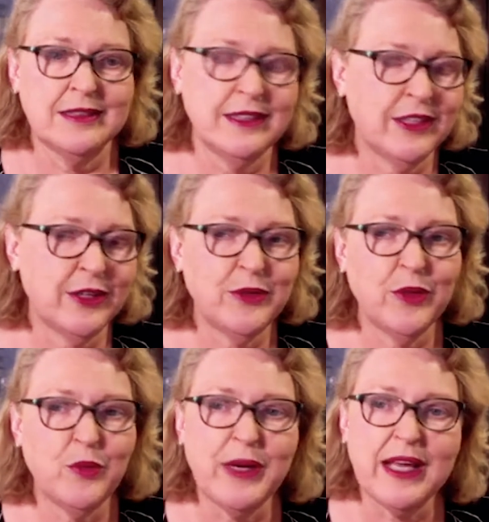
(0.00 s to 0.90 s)

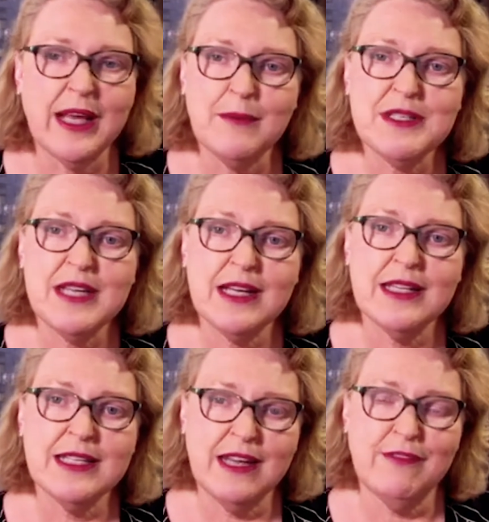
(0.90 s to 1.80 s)
When it comes down to
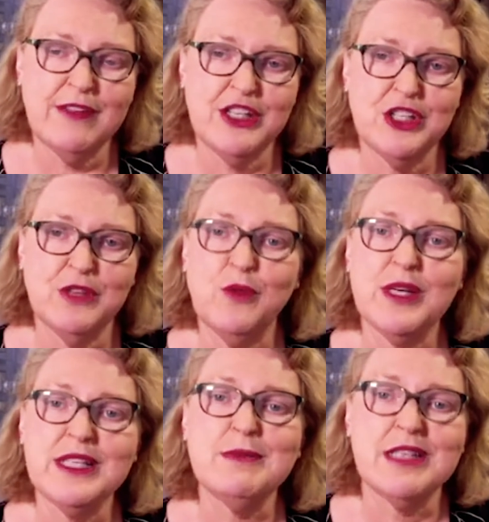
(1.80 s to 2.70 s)
the definition of
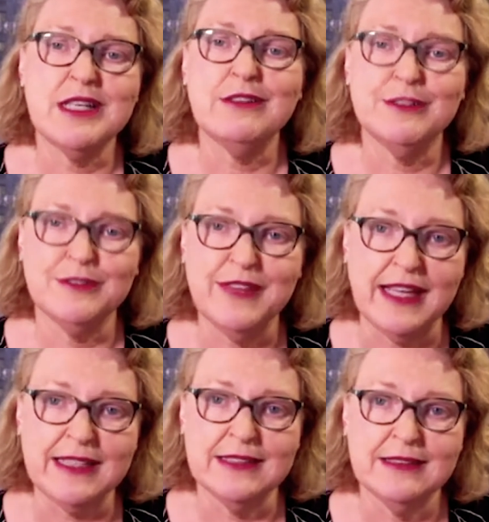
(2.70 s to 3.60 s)
what is material
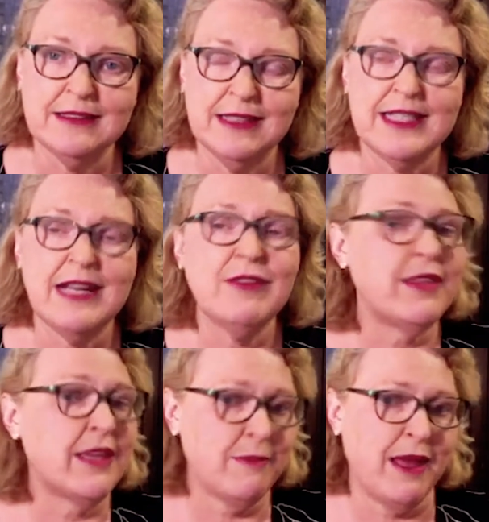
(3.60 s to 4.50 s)
fact, let's have a
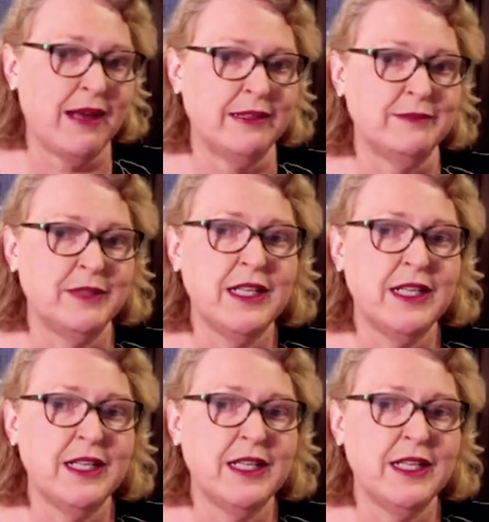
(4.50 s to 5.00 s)
think about it.